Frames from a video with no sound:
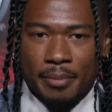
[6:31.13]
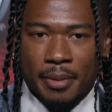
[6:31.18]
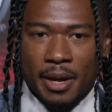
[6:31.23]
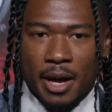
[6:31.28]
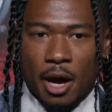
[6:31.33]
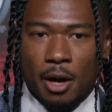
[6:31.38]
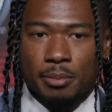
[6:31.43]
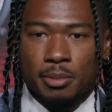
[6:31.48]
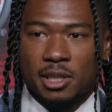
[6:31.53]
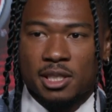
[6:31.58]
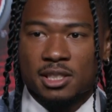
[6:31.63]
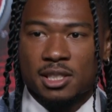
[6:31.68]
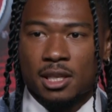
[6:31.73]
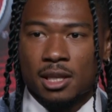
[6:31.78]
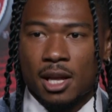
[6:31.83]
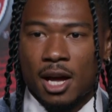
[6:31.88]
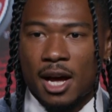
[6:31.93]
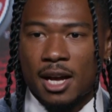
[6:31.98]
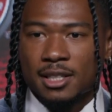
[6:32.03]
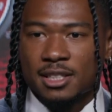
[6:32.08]
helped us a
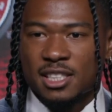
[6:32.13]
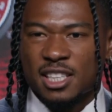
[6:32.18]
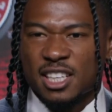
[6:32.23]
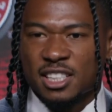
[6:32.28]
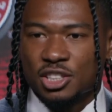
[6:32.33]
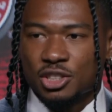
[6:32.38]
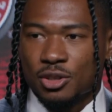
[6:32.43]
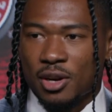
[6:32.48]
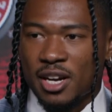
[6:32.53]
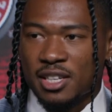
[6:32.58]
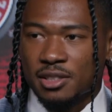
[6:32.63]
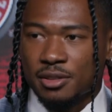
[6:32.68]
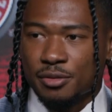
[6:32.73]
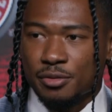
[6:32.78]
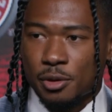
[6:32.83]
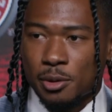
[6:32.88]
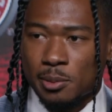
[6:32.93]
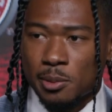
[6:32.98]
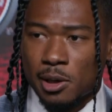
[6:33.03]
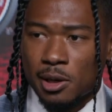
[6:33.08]
lot take strides in
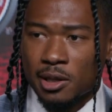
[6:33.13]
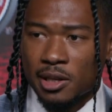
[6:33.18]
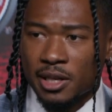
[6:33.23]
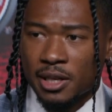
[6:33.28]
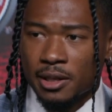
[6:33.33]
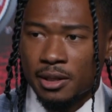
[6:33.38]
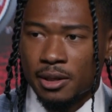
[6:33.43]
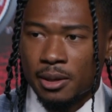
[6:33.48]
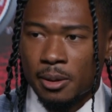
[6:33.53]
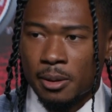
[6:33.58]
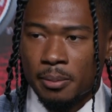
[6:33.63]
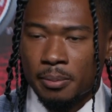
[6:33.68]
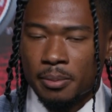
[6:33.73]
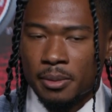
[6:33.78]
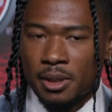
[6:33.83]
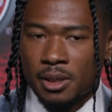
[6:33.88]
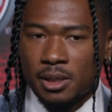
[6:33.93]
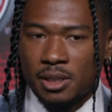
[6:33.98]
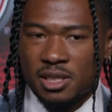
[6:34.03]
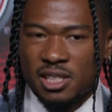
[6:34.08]
football and
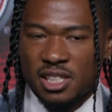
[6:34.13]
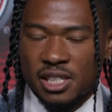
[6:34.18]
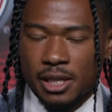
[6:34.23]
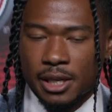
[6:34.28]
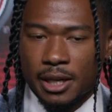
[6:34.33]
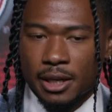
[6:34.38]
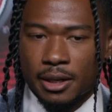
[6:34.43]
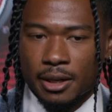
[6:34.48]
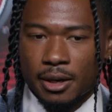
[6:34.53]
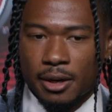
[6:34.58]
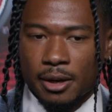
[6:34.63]
seeing